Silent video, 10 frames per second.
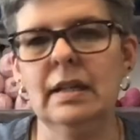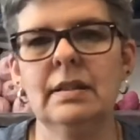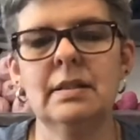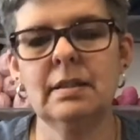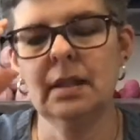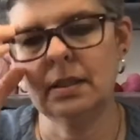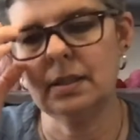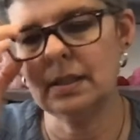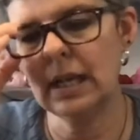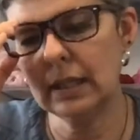
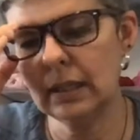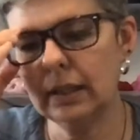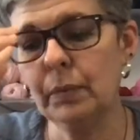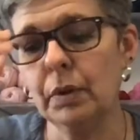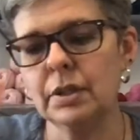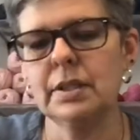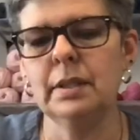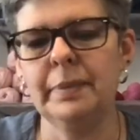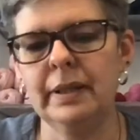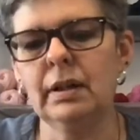It's technically
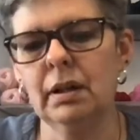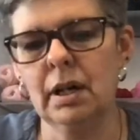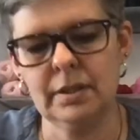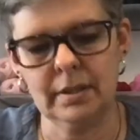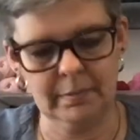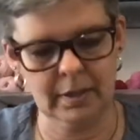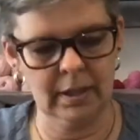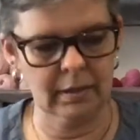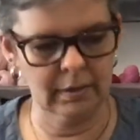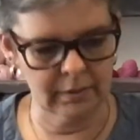worsted, but there are some
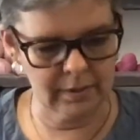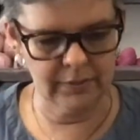let's see if I